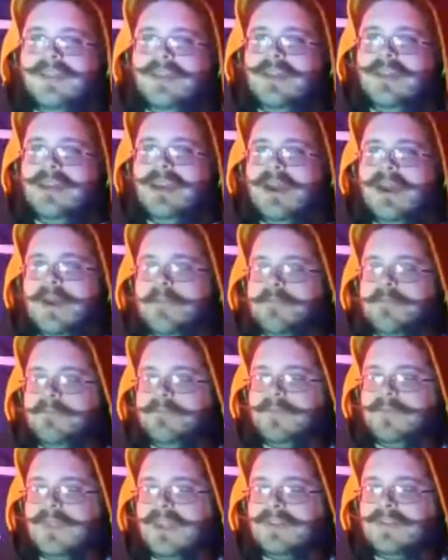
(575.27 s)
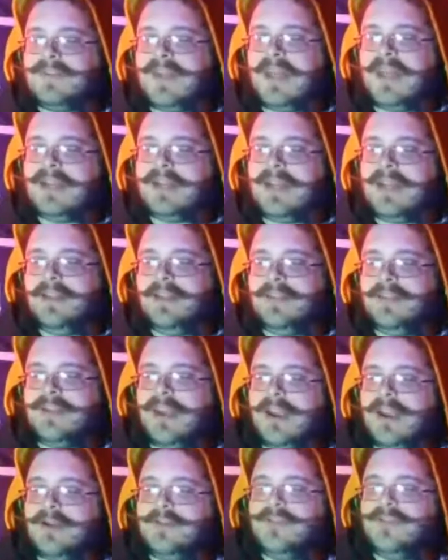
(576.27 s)
The tenant
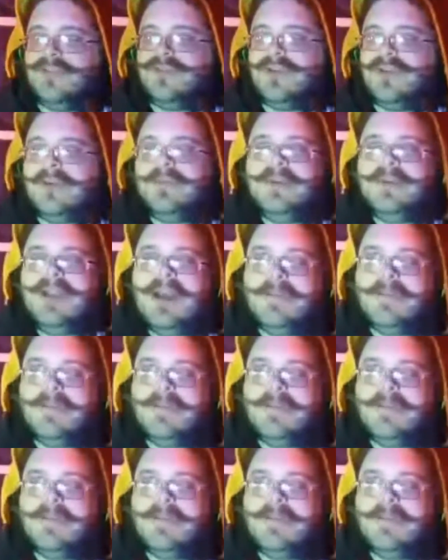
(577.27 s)
healthcare is trumping